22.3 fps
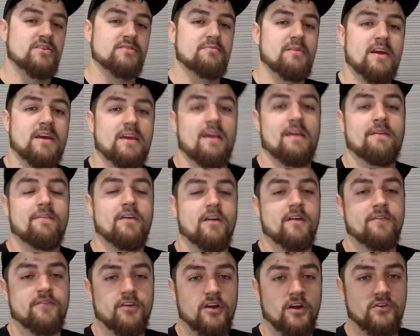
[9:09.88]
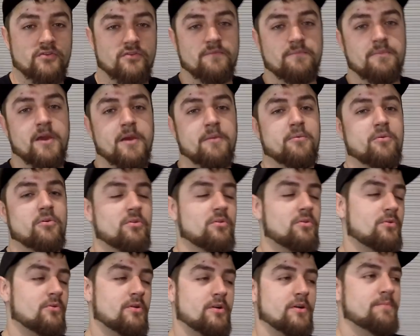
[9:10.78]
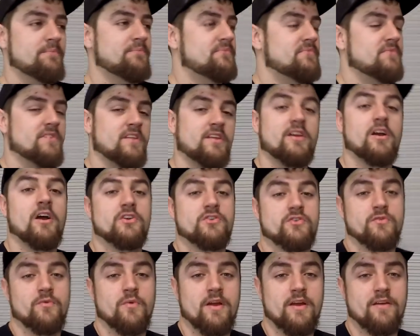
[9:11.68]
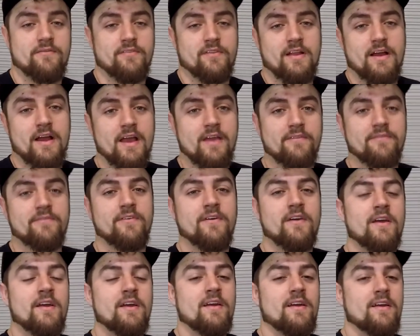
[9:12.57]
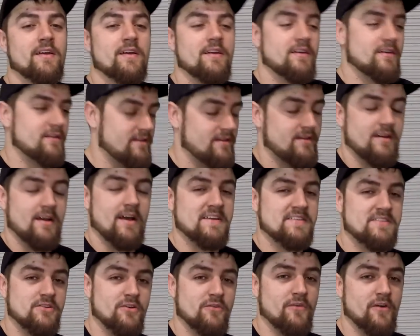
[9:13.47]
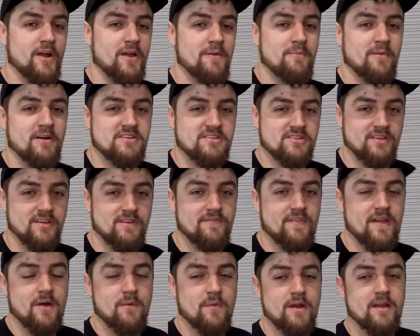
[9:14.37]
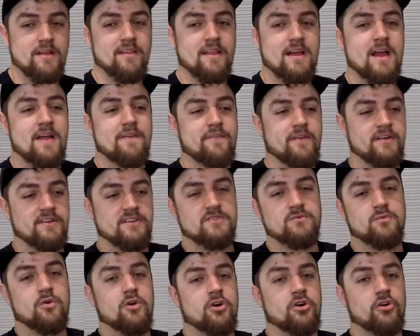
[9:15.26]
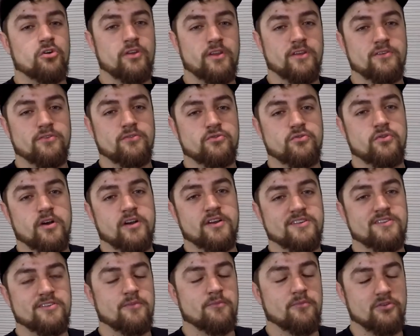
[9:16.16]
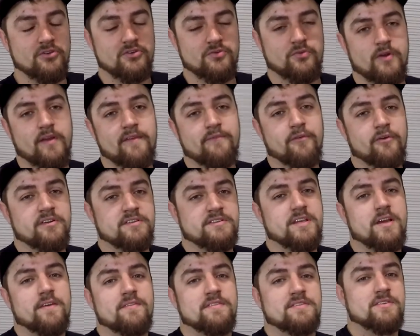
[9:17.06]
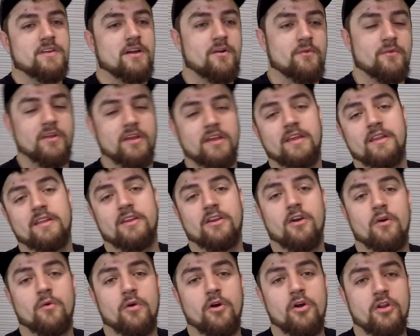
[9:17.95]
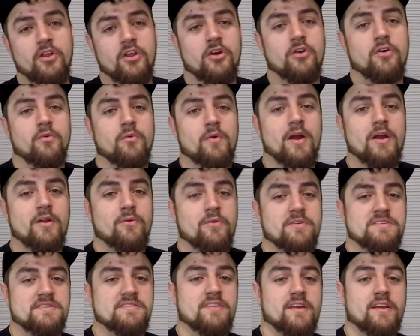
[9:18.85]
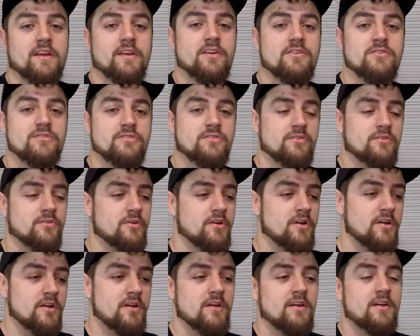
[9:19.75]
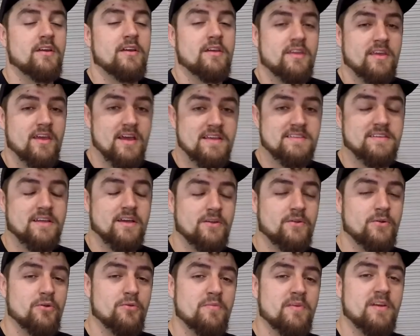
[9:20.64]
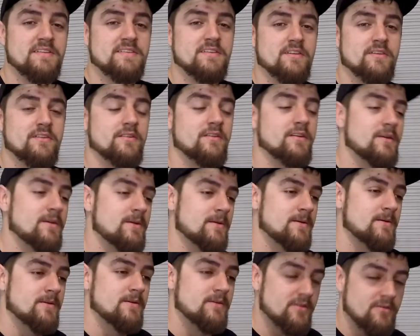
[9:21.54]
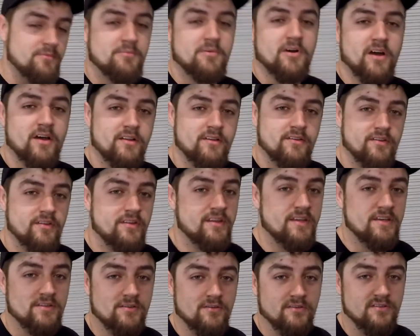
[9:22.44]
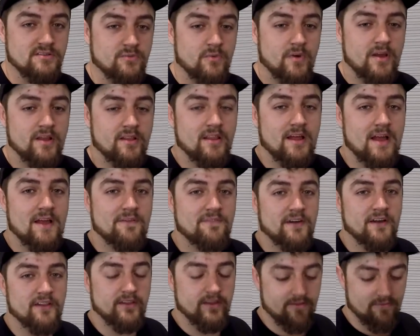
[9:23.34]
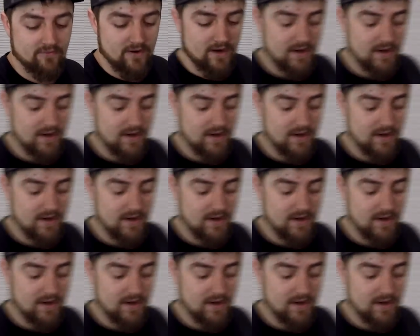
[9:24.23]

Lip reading: just making fun of country people or the country way of life. I still very much live that way of life. I just work on diesel trucks almost 24/7, so I don't really get to go rodeo or ride horses like I used to. Yes, I do miss it, but the diesel is the way of life I live